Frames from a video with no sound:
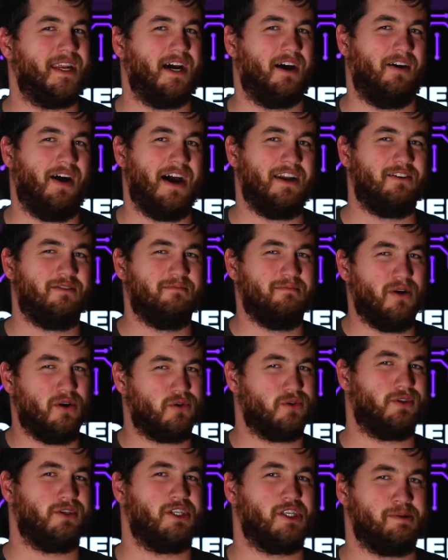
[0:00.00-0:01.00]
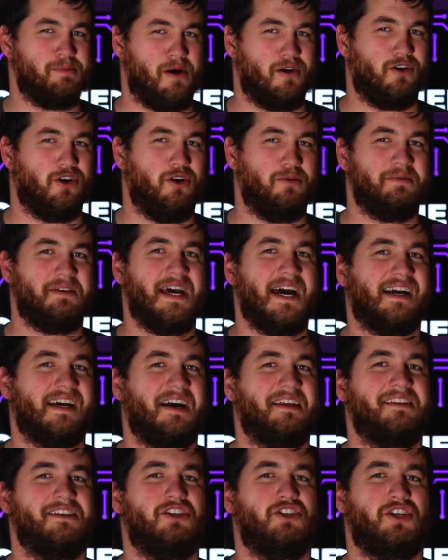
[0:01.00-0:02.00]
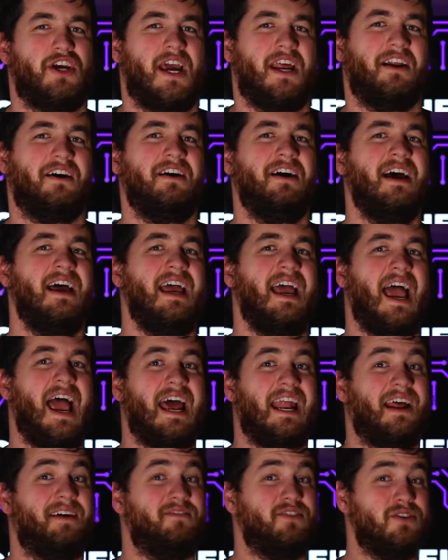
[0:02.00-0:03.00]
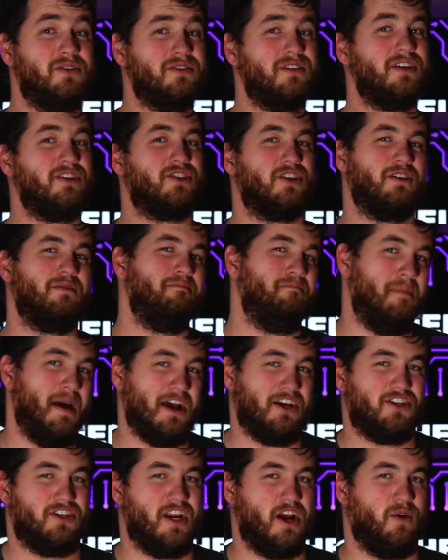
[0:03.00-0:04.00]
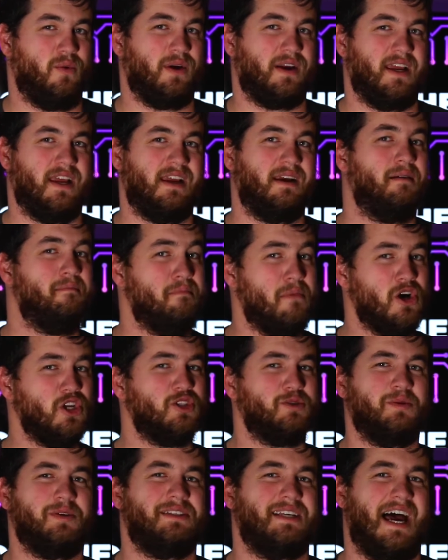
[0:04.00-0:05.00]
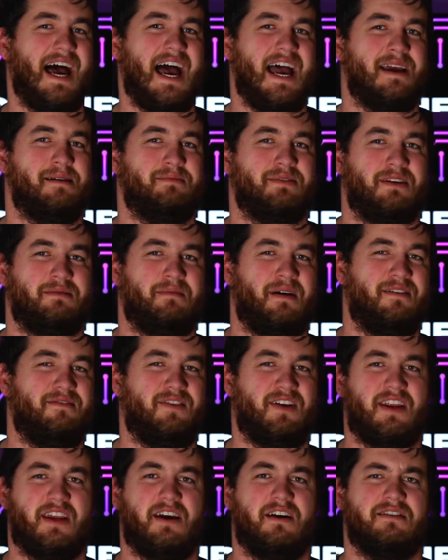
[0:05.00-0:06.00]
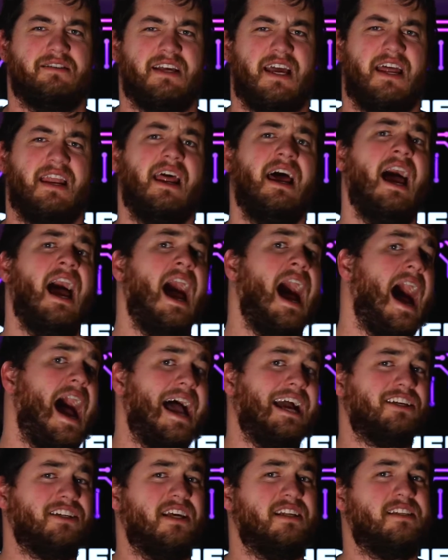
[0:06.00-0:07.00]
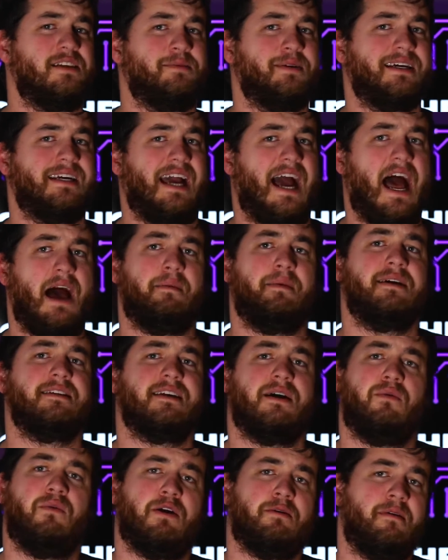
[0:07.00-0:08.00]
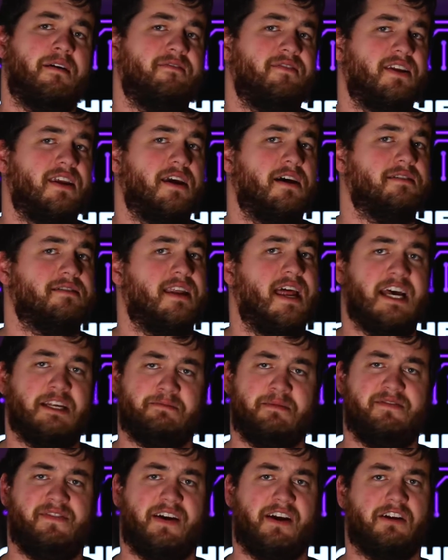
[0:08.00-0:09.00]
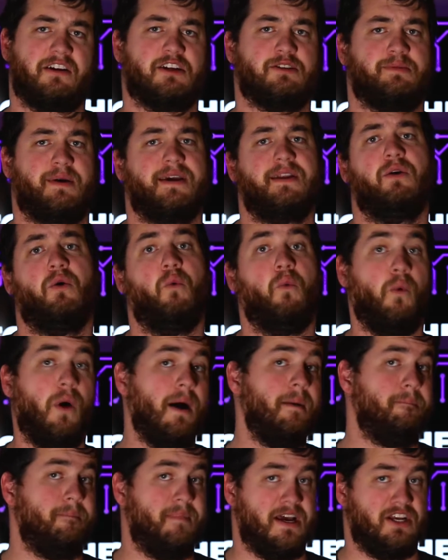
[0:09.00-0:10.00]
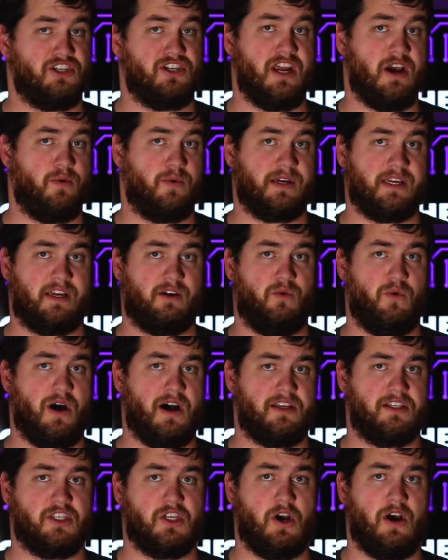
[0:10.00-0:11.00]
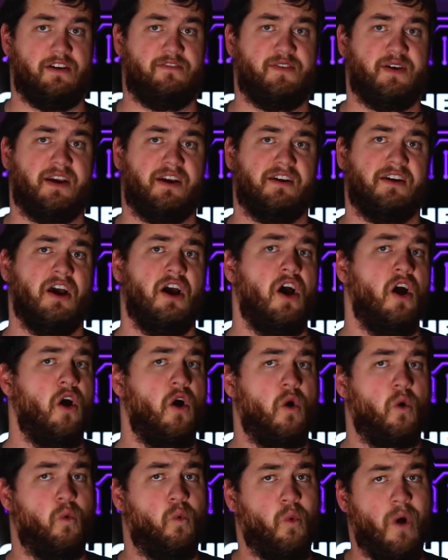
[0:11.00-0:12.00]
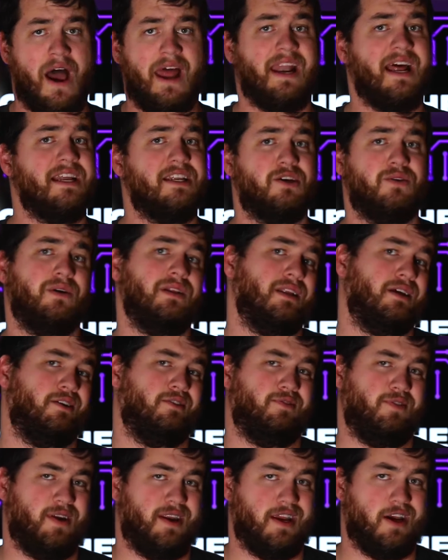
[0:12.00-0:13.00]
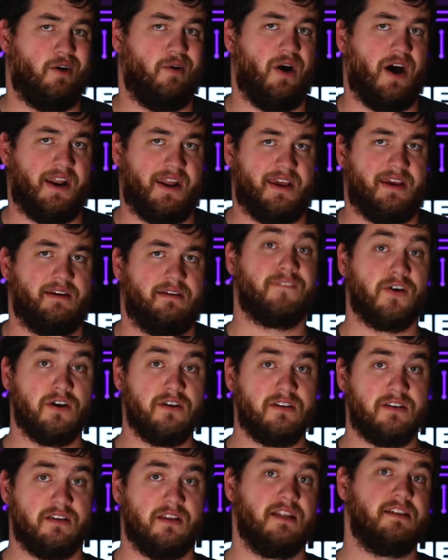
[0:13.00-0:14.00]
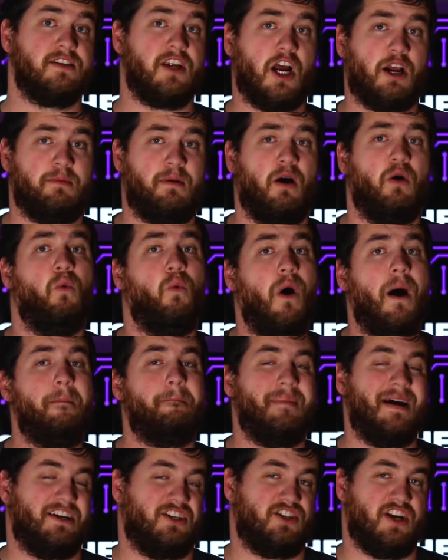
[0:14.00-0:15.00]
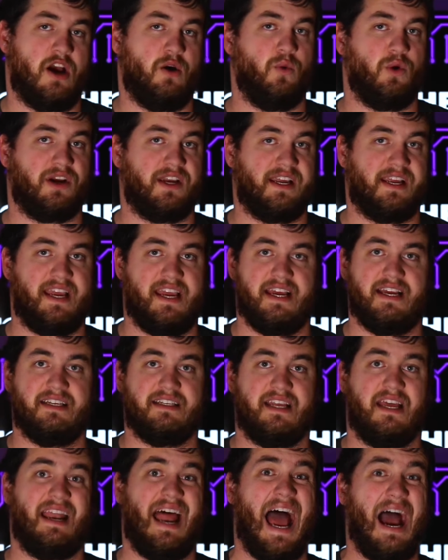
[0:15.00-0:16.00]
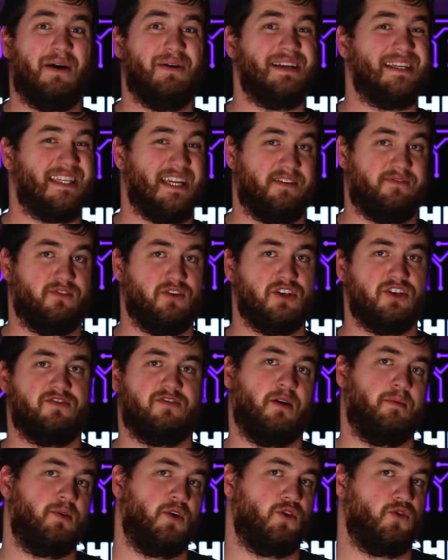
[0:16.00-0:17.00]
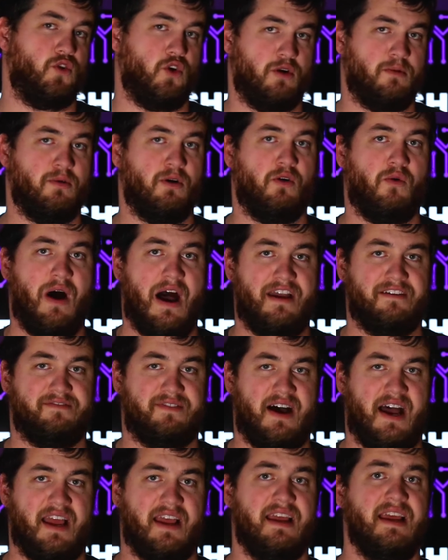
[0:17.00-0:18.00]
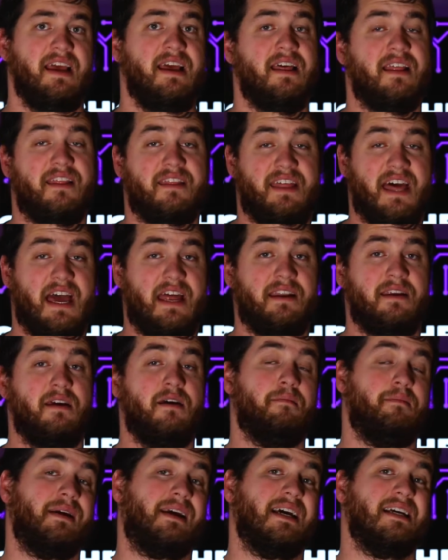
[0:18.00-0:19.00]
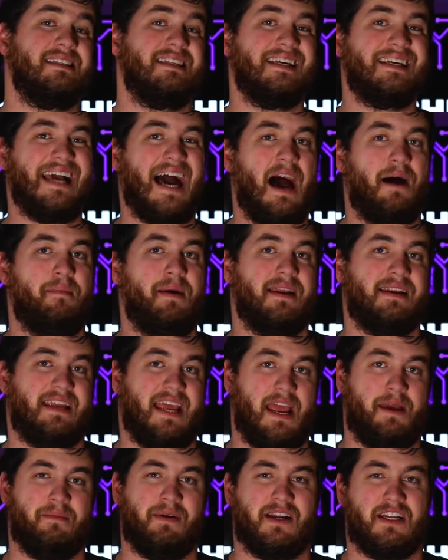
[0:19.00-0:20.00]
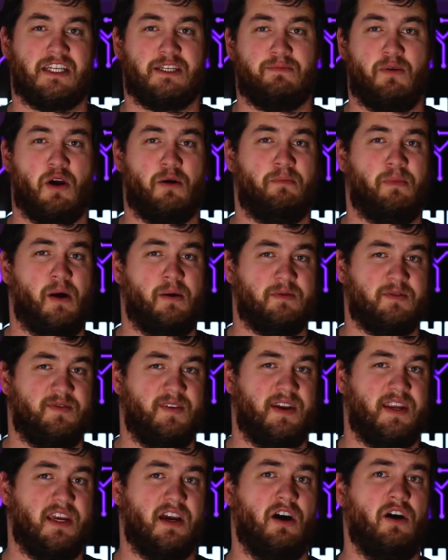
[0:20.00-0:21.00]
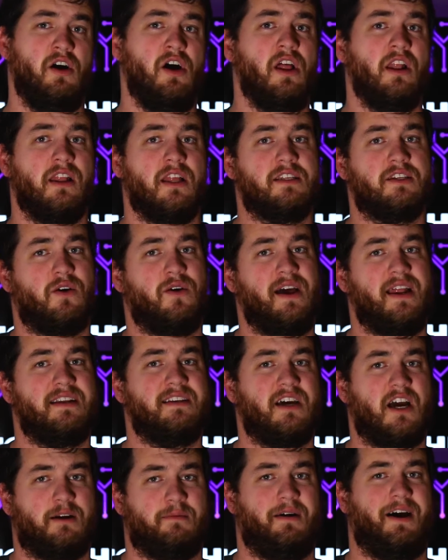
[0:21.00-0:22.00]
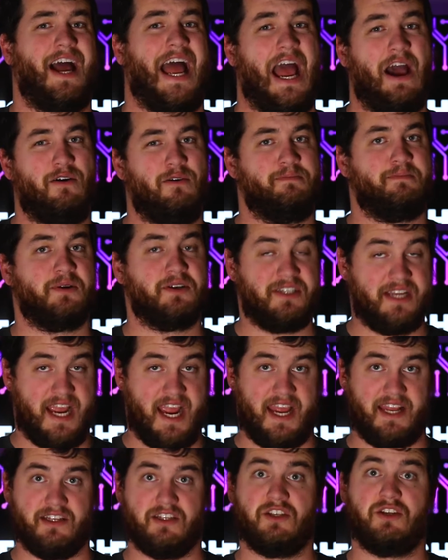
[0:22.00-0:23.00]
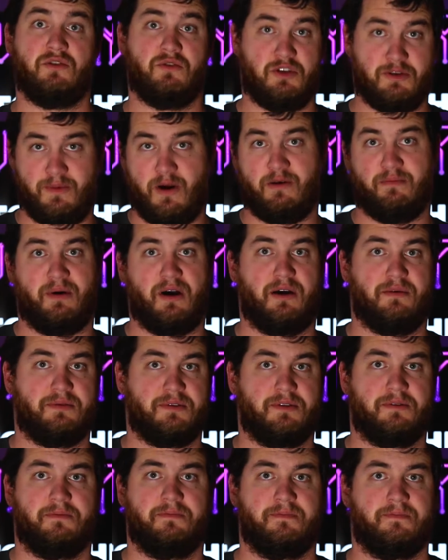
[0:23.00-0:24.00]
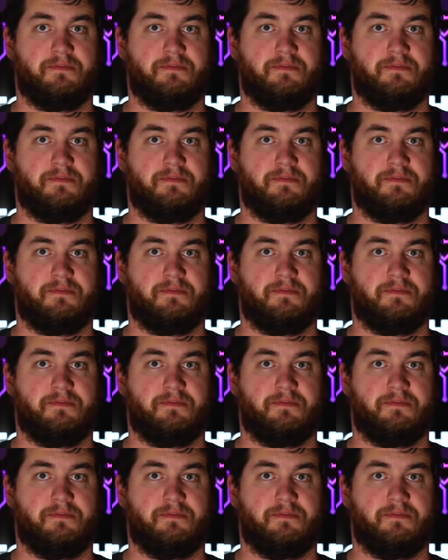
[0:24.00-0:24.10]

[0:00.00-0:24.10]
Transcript: know, I do mostly smart home tech on this channel, and I've used the term mesh networking multiple times in my videos, and I actually had someone comment on one of my videos and asked me if I could explain what mesh networking was, so I figured why not do a little video on it. First, let's talk about what mesh networking is and how it differs from your normal Wi-Fi. Then, because the comment came on a smart bulbs video, let's go ahead and talk about how it pertains to smart bulbs.